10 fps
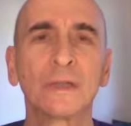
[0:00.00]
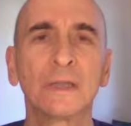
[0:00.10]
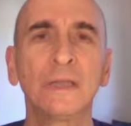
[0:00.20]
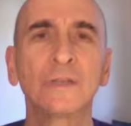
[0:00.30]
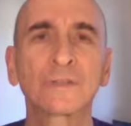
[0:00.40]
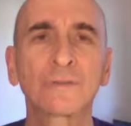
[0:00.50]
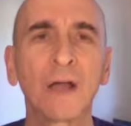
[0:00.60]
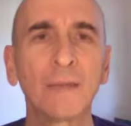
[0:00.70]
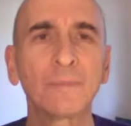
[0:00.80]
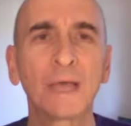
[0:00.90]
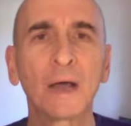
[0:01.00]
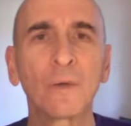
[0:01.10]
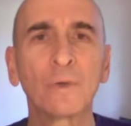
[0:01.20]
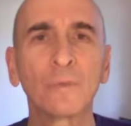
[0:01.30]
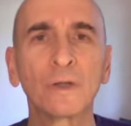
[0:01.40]
He described how
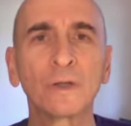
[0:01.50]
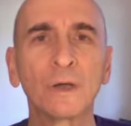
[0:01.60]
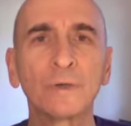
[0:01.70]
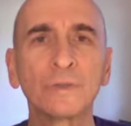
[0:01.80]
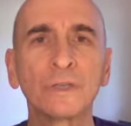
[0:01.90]
when one goes